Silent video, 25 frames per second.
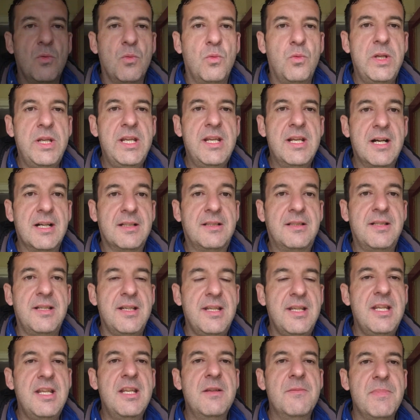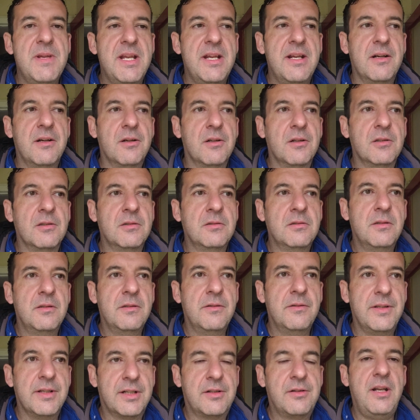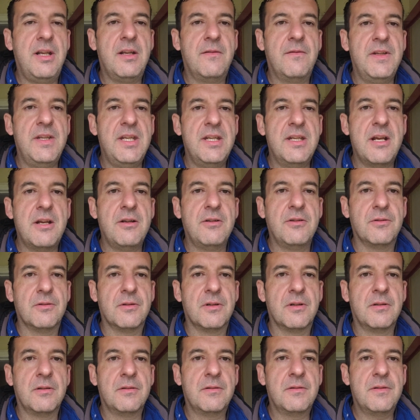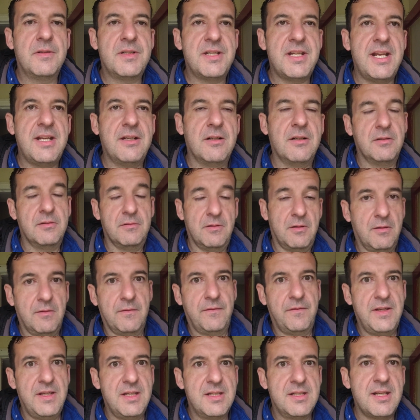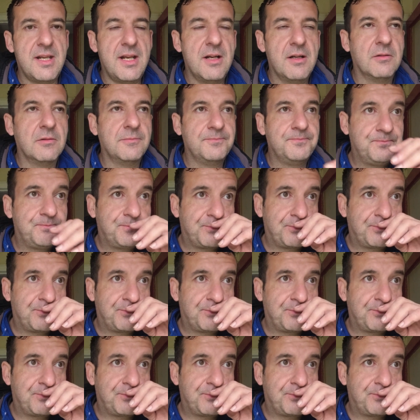We had to email the Craigvenine Outdoor Centre, or VCEL,